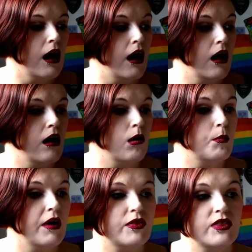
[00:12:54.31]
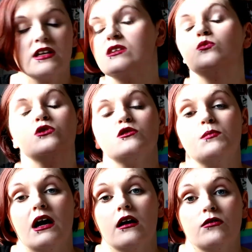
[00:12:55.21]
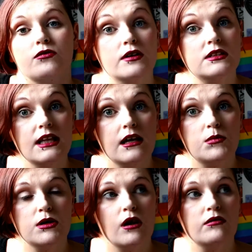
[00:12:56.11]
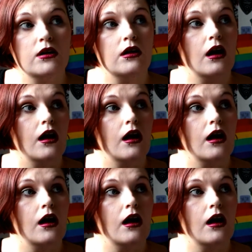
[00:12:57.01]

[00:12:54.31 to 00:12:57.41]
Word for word: Um, this was my first Laymon novel.